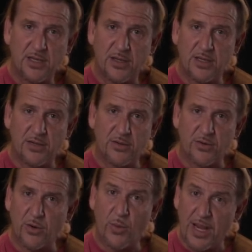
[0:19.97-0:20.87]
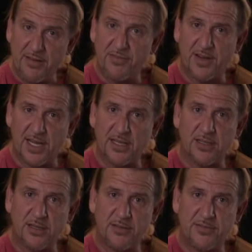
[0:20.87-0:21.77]
uh, or a WAV file
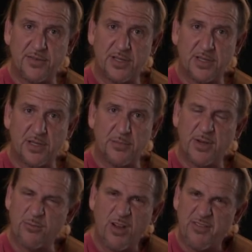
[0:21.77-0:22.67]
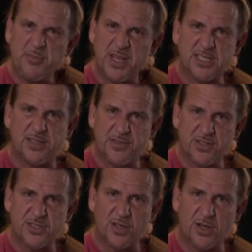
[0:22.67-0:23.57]
of uh, um, a rough mix of their
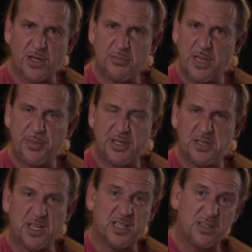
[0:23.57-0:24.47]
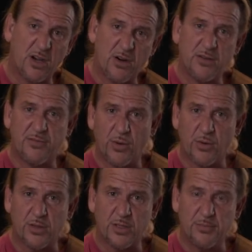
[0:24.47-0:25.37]
song, maybe a guitar and
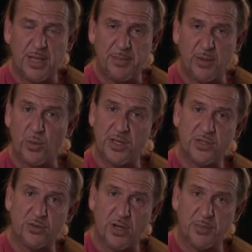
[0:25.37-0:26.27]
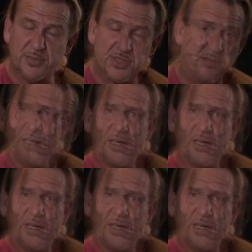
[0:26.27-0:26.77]
vocal, maybe with drums.